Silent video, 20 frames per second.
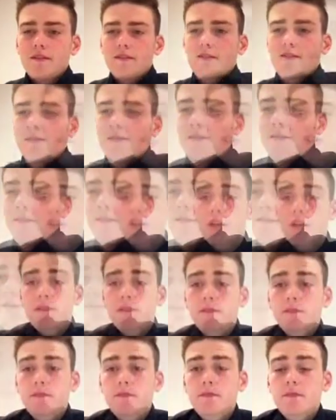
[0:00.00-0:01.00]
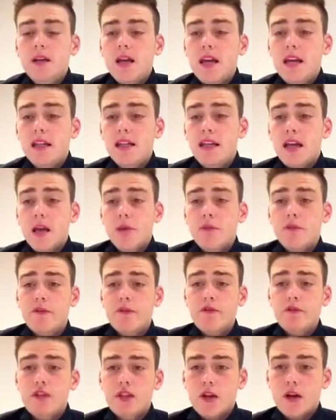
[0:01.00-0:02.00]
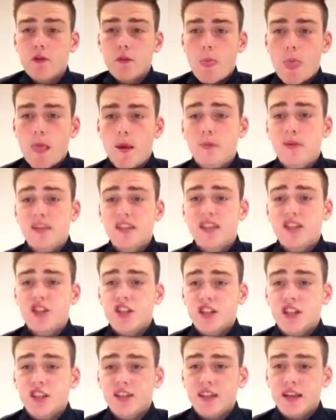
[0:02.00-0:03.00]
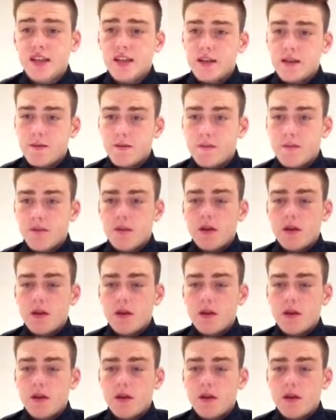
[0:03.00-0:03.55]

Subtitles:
Positioning. In the game of futsal, positioning is key.